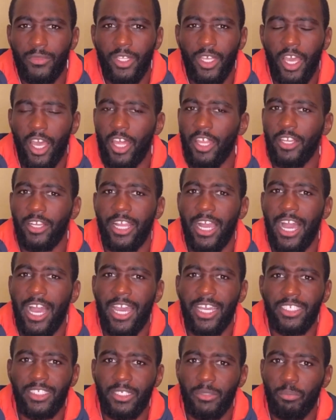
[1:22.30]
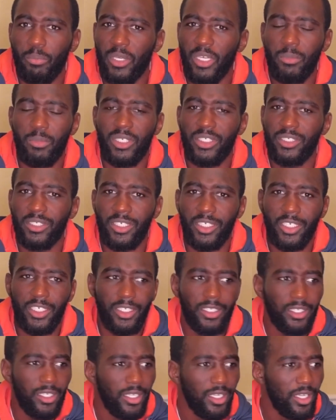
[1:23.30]
Other guys in P B C,
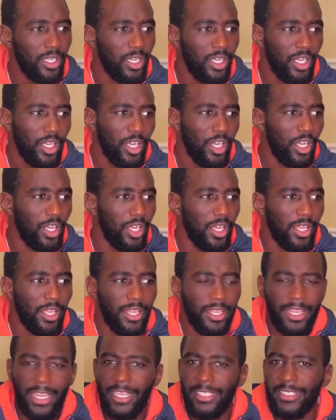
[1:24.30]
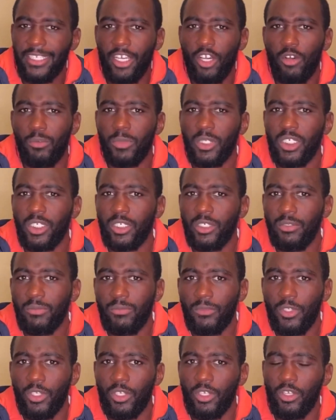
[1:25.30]
they tell me,
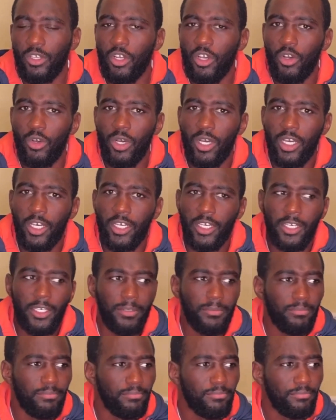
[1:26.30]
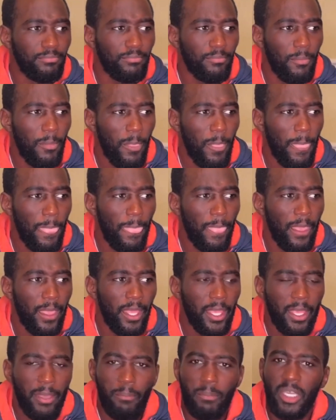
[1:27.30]
you know, um,
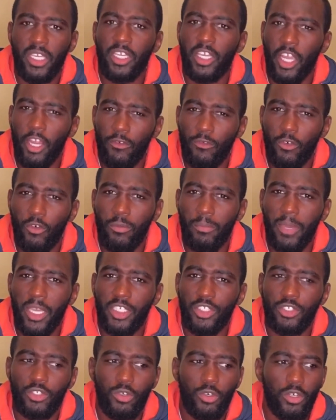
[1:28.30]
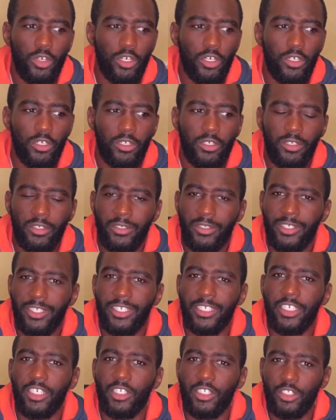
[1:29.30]
be careful, make sure the
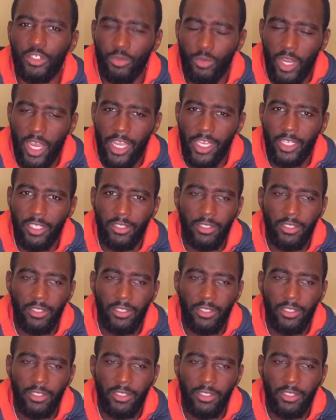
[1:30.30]
deal is right.